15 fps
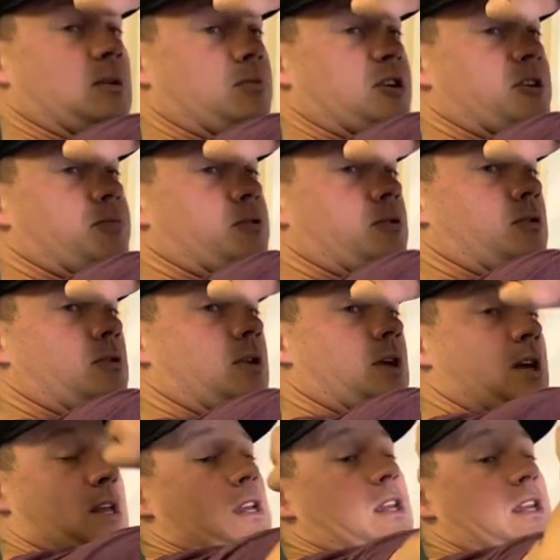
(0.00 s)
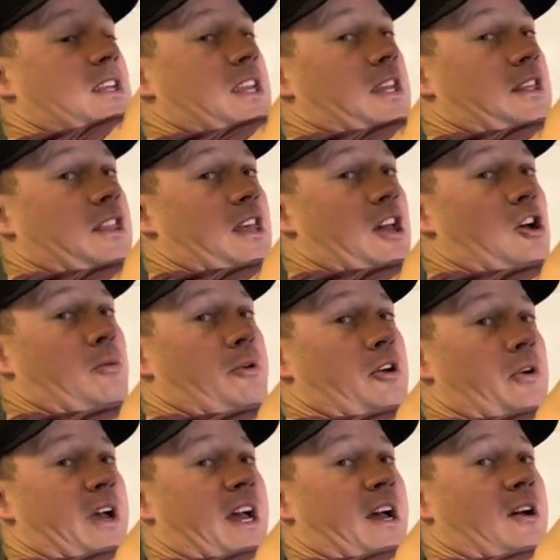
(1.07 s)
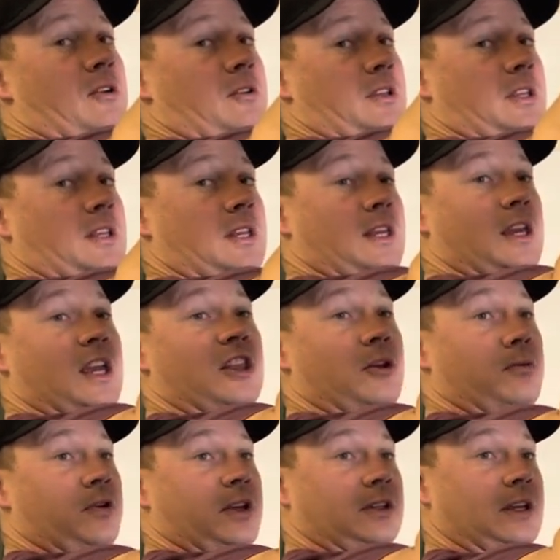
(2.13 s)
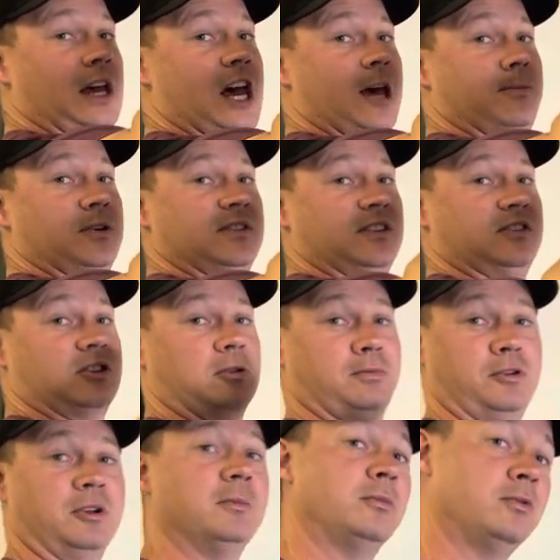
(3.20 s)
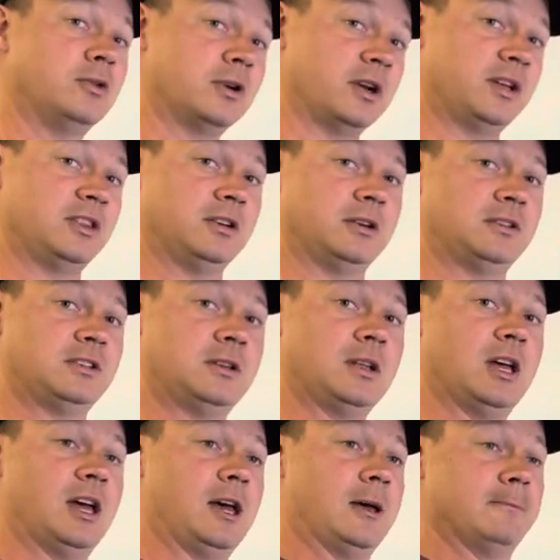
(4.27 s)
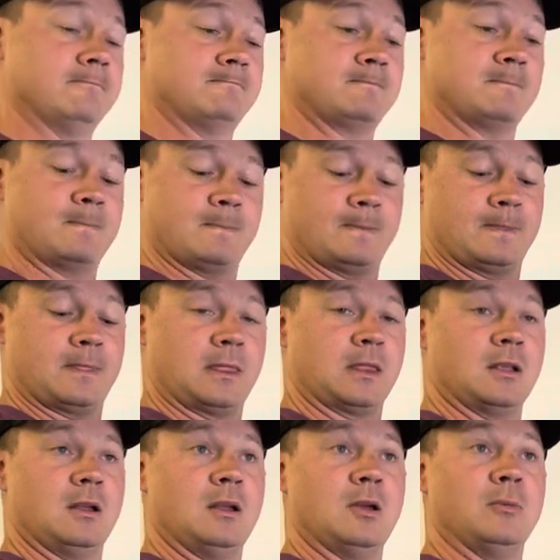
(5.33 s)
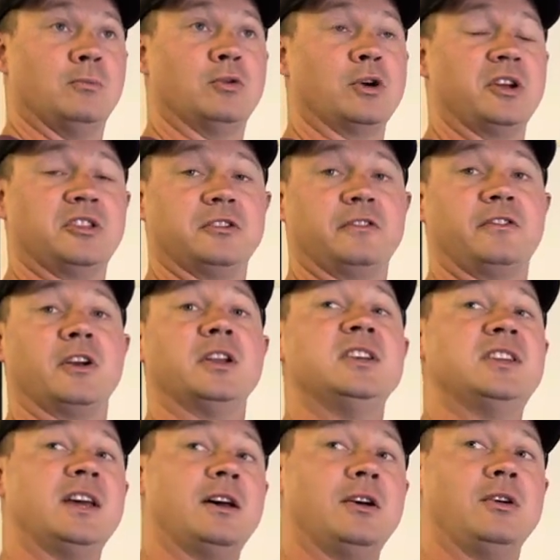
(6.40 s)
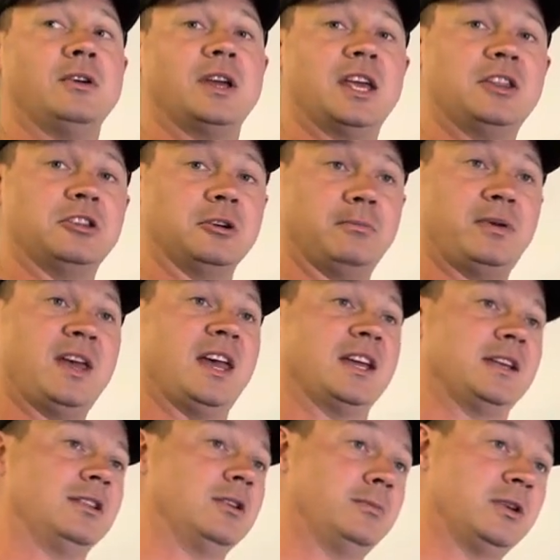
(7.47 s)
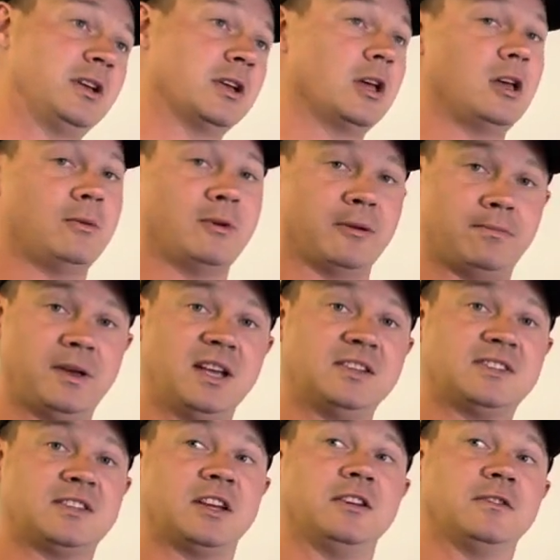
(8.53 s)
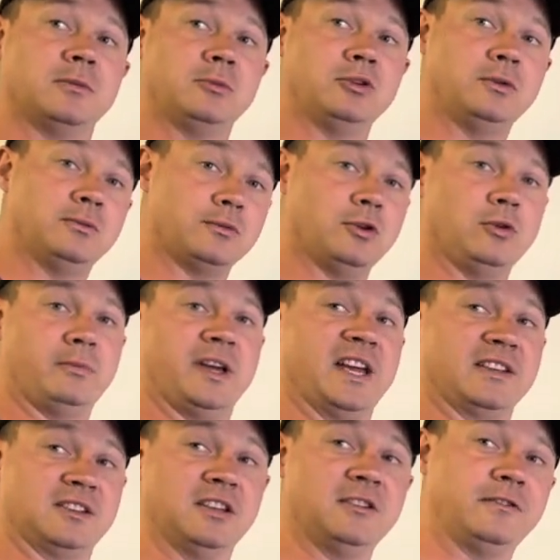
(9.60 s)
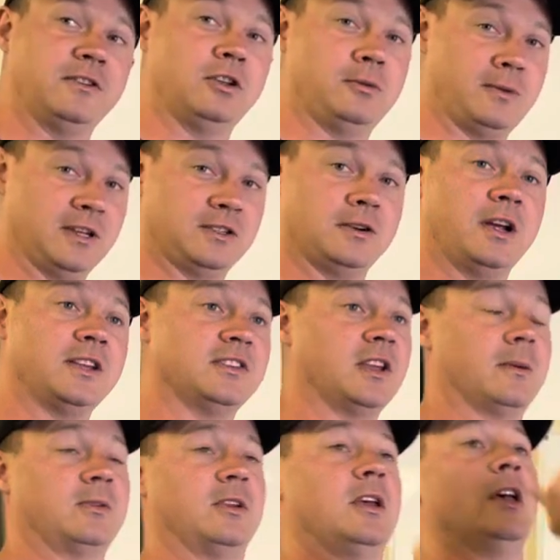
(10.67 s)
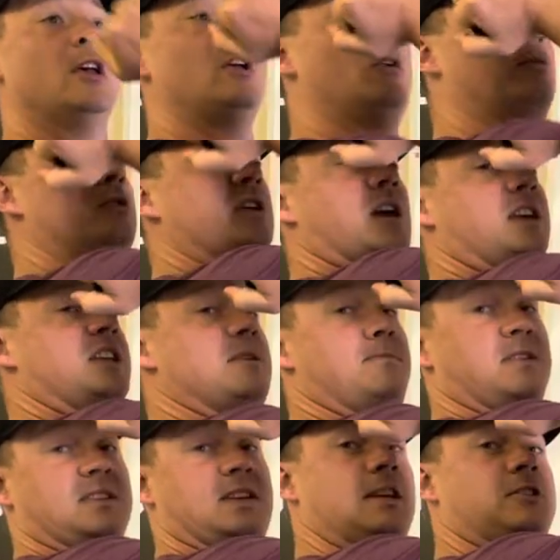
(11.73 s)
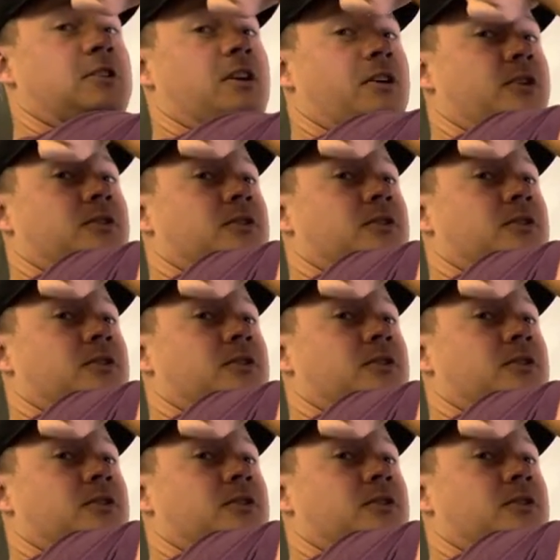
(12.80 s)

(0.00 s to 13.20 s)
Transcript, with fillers: people kick the elbow out, and then what happens is they're putting more on their um, more on their front delt and their pec, and they'll be like, "Oh, my pec's tight from doing rollbacks. I didn't feel it my triceps." Well, you got to keep the tension on the